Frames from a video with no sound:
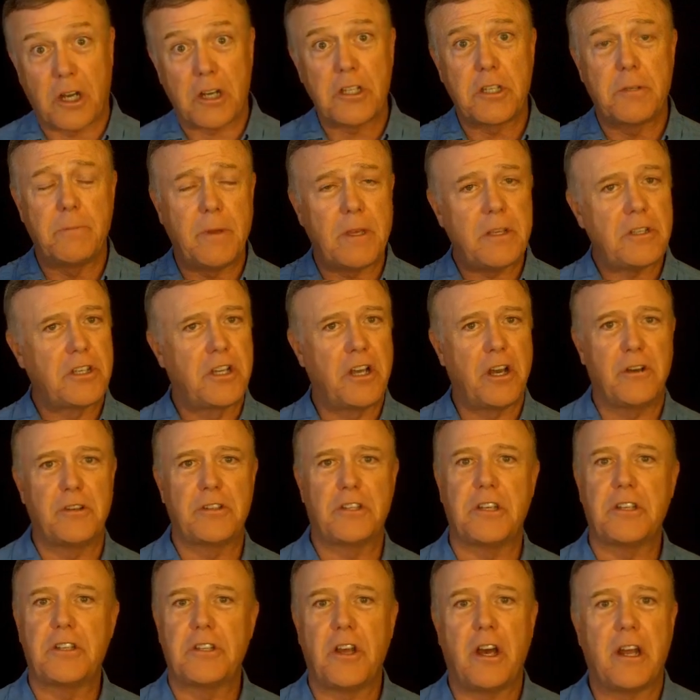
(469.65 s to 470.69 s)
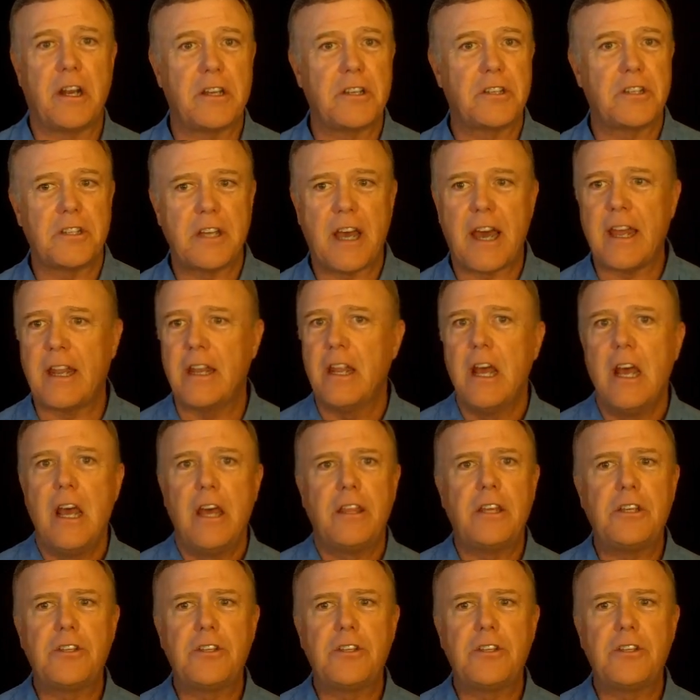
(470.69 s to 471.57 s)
Chuck Smith shows this on his site.